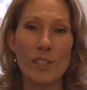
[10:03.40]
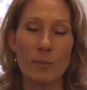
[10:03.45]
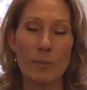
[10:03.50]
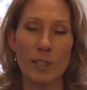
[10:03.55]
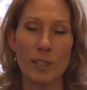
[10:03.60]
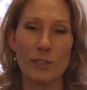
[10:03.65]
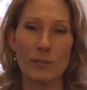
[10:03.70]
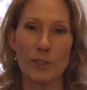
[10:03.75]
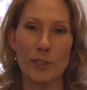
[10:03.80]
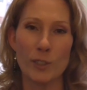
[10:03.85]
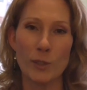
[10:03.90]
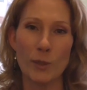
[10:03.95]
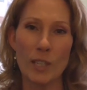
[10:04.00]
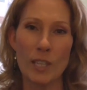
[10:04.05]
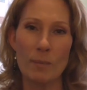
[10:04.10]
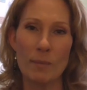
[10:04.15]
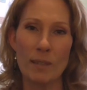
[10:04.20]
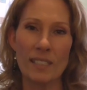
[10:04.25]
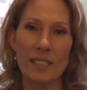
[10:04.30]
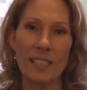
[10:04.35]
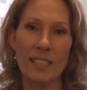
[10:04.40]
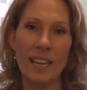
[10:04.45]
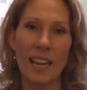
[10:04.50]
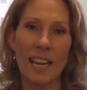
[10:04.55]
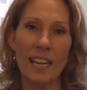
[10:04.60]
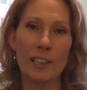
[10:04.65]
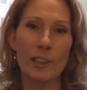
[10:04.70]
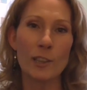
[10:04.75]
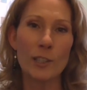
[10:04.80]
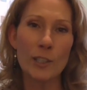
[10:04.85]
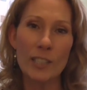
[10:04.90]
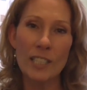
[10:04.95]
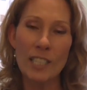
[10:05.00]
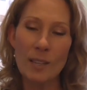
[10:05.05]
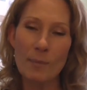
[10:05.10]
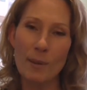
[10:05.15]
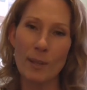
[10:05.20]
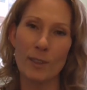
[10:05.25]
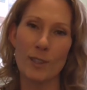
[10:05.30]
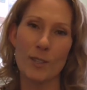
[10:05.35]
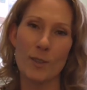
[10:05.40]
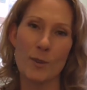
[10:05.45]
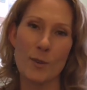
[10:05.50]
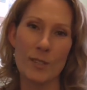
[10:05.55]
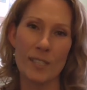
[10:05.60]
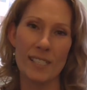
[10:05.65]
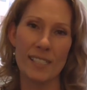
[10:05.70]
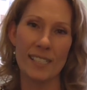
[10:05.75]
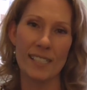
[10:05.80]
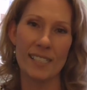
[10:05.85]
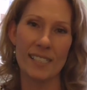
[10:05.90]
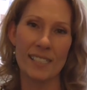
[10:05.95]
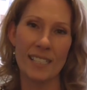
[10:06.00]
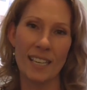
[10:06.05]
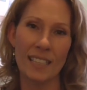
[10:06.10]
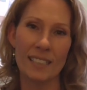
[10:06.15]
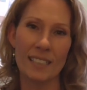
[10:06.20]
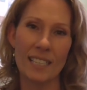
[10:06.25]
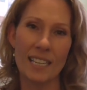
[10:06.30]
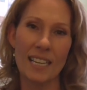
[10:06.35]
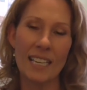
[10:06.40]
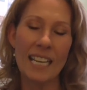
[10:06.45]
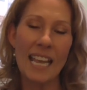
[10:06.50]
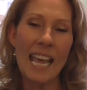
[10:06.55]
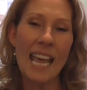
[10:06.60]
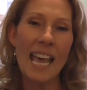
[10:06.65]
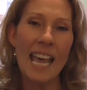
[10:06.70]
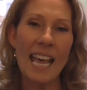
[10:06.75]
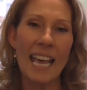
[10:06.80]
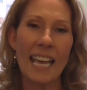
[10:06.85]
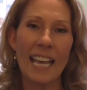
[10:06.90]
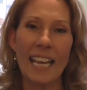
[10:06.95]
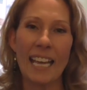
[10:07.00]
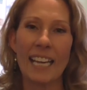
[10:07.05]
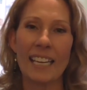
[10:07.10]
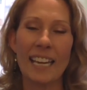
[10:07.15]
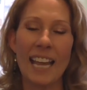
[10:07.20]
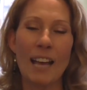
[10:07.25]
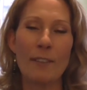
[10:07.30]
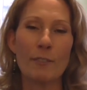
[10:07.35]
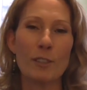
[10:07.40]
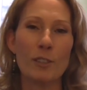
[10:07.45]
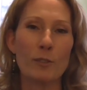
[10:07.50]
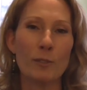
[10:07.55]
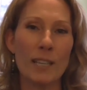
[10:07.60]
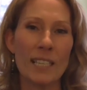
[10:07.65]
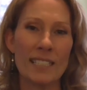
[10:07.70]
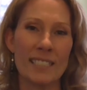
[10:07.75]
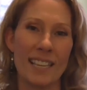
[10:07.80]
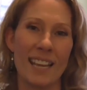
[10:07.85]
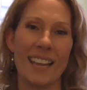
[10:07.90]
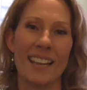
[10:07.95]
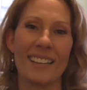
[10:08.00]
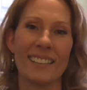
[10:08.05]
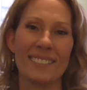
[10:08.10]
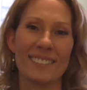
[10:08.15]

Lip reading: so much for joining me today, learning about the cortices technique, and have a great day.